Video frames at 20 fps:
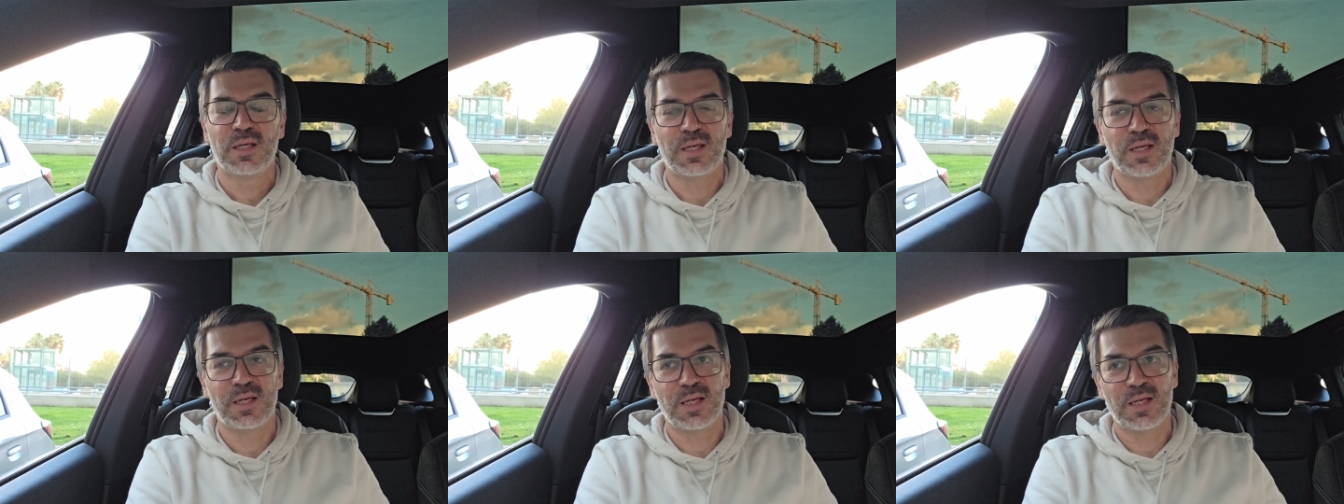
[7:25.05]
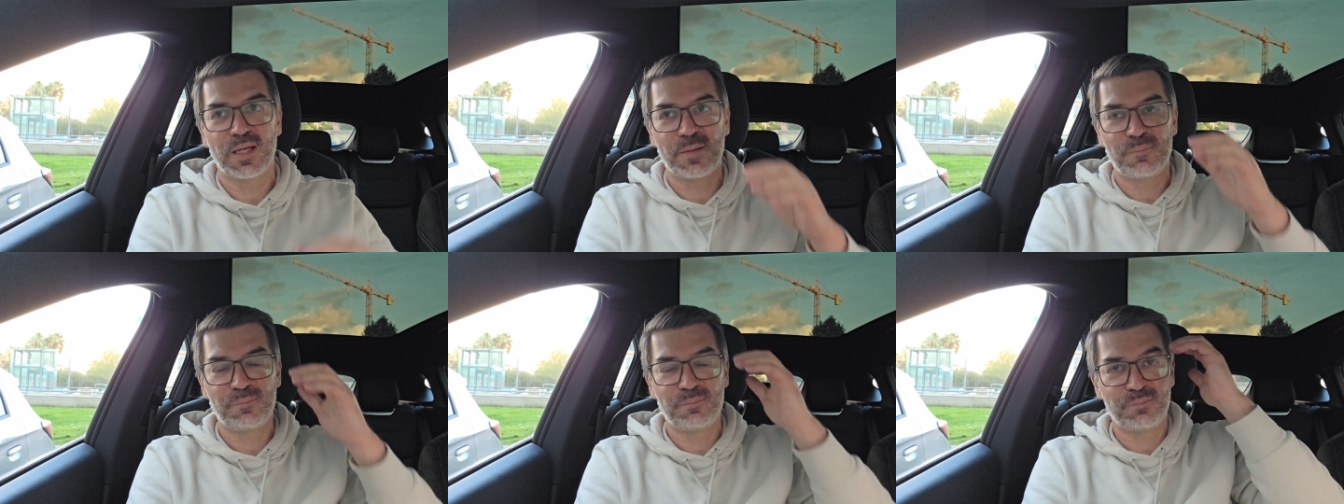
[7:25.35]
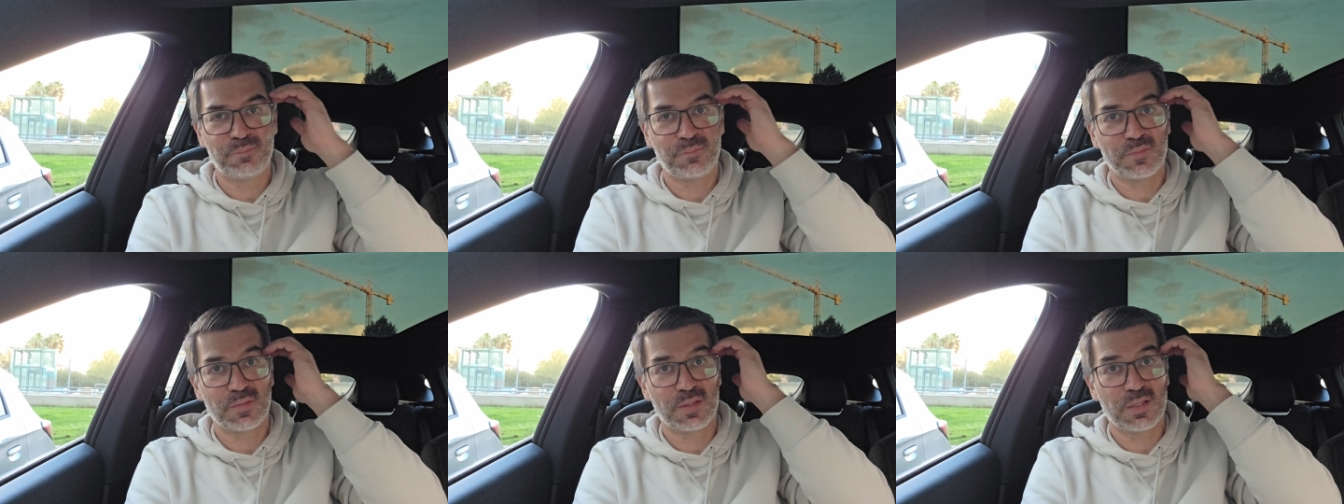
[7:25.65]

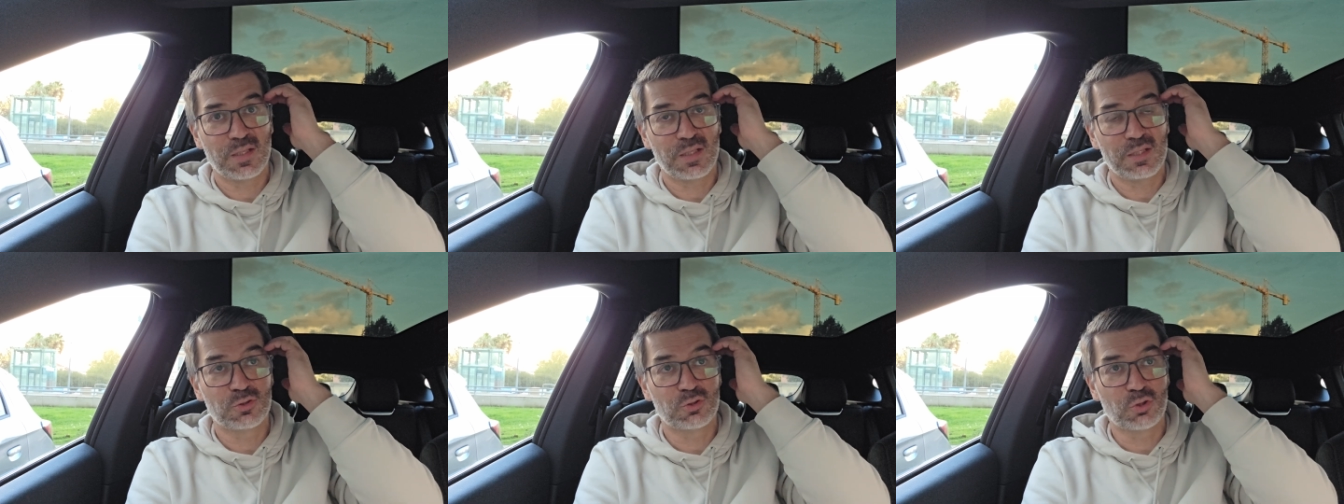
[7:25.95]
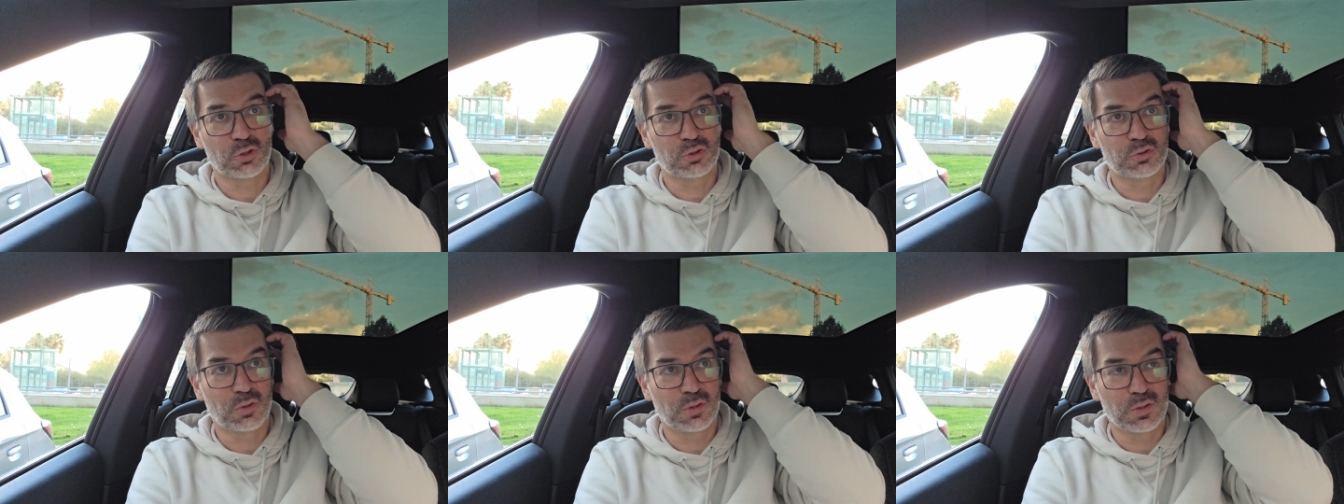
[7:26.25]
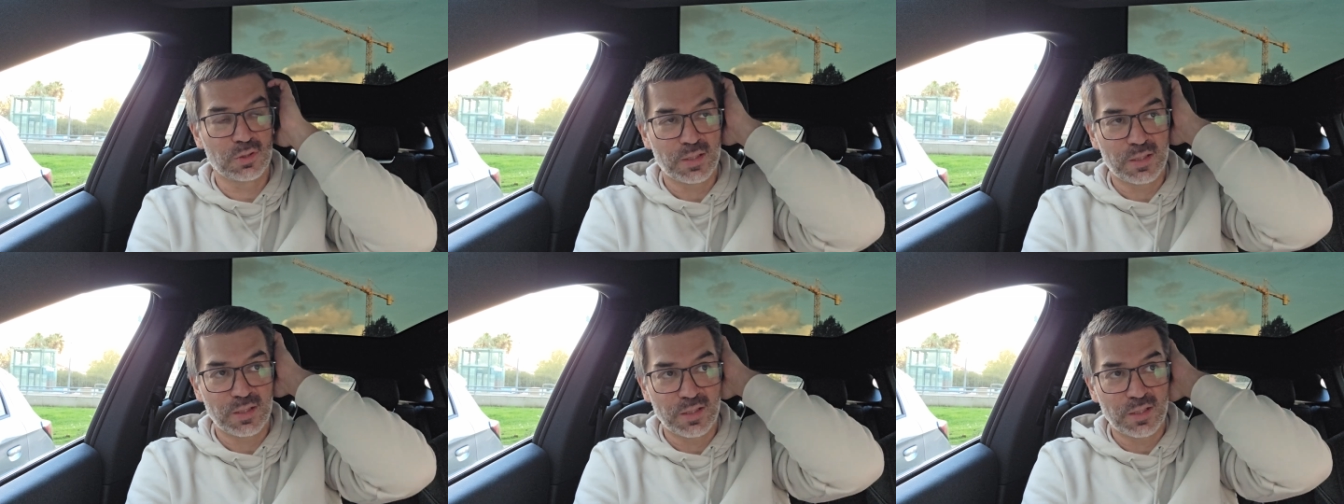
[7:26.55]
um, in
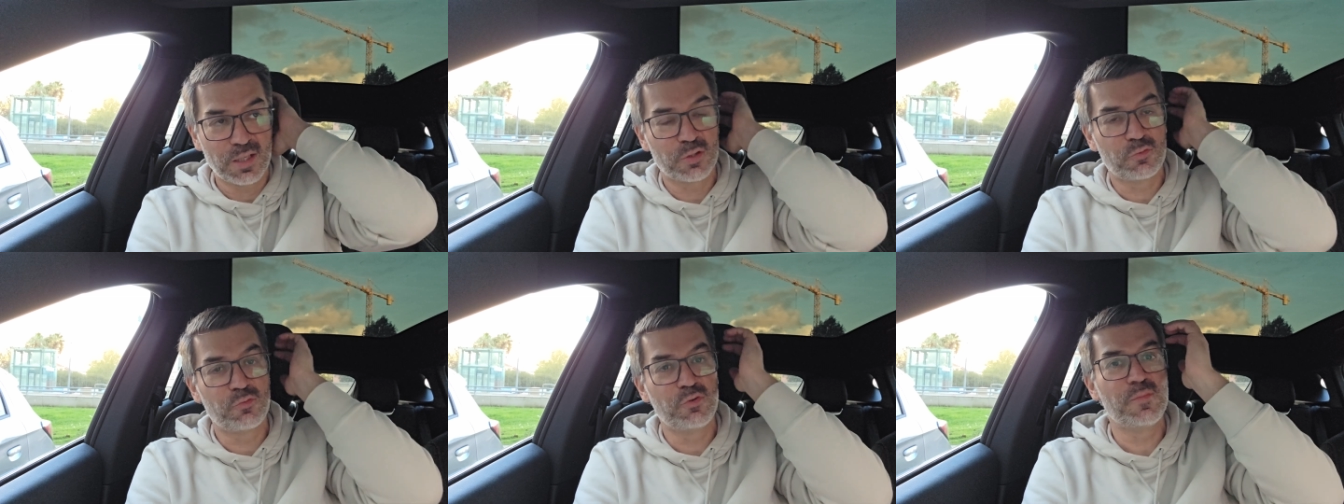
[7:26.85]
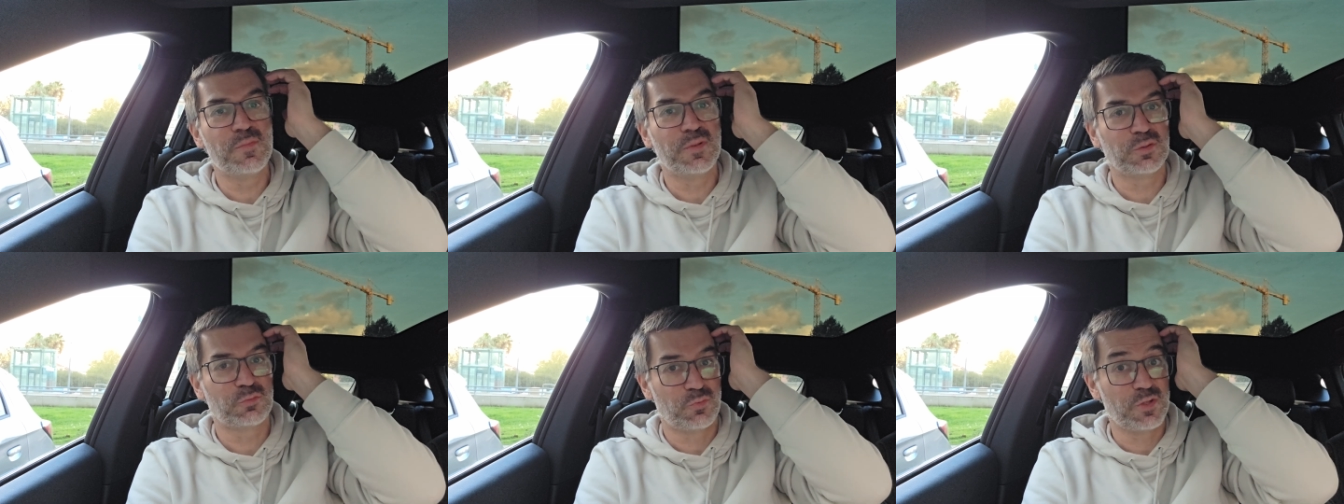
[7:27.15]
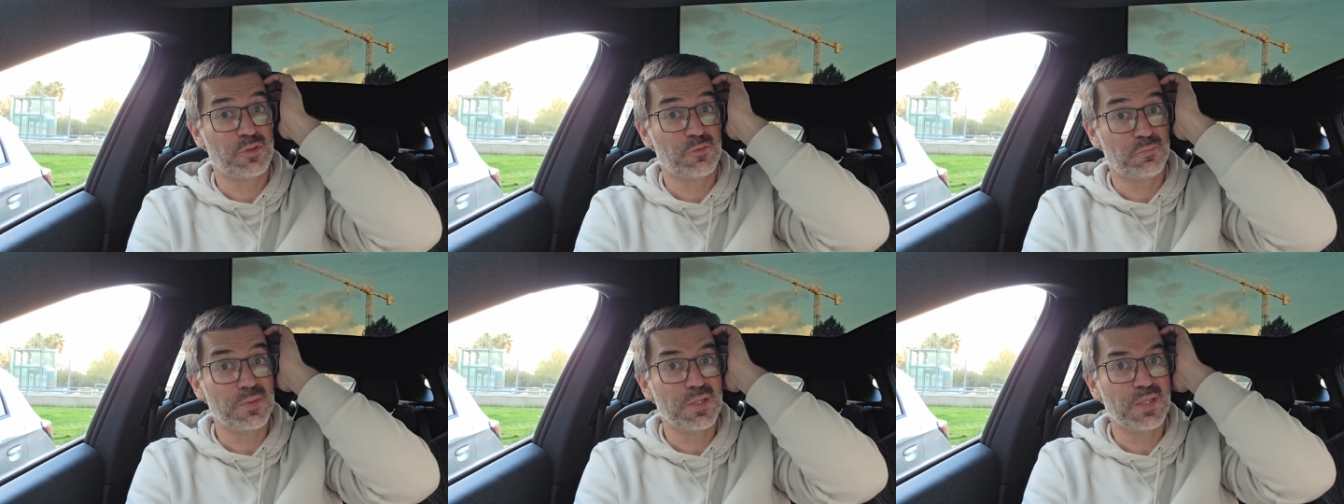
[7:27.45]
total uh, agreement
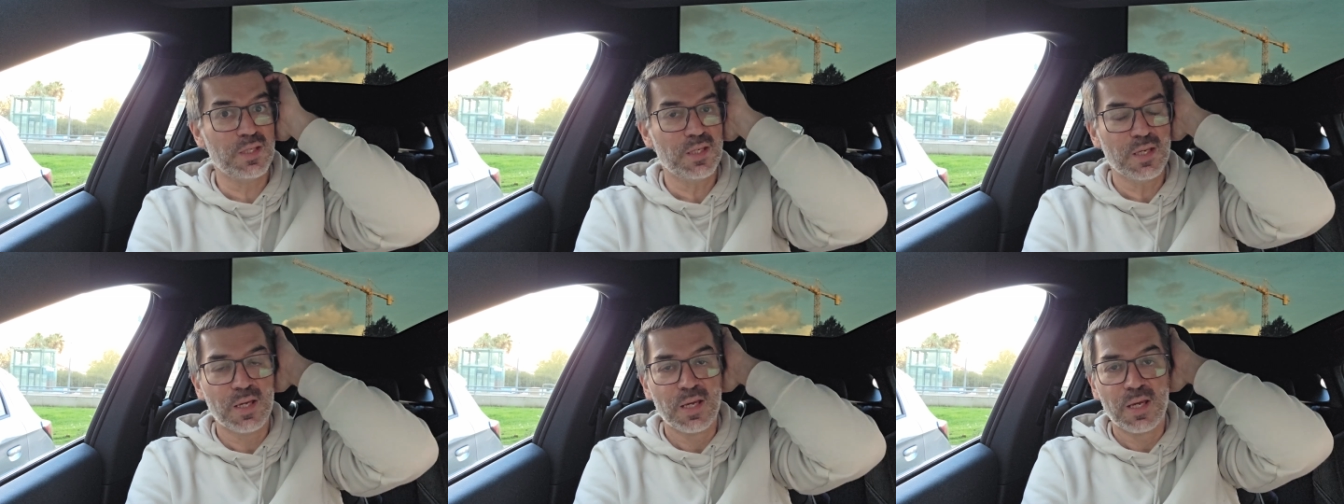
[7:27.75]
with me.